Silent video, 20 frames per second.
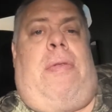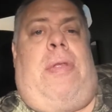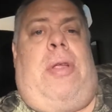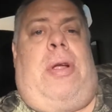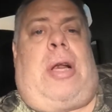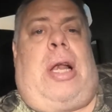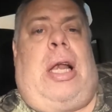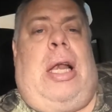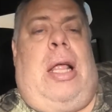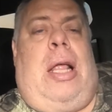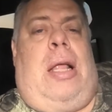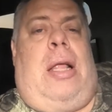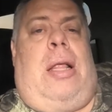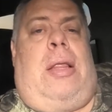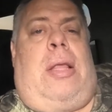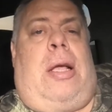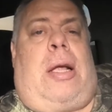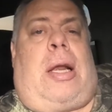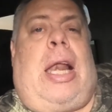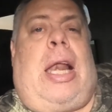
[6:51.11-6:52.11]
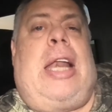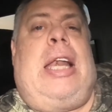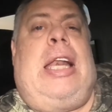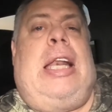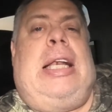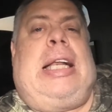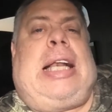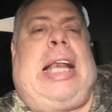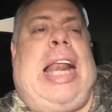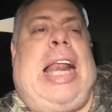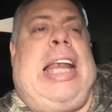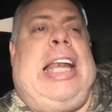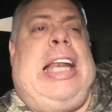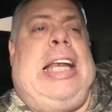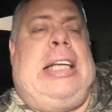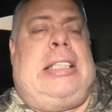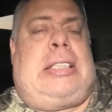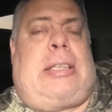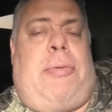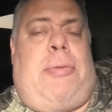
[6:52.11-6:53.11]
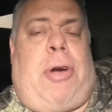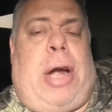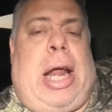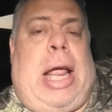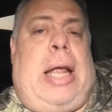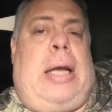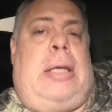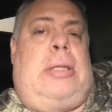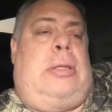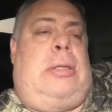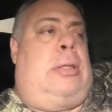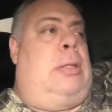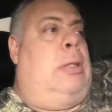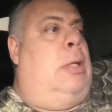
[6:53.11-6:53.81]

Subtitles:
the cleanliness of your hands.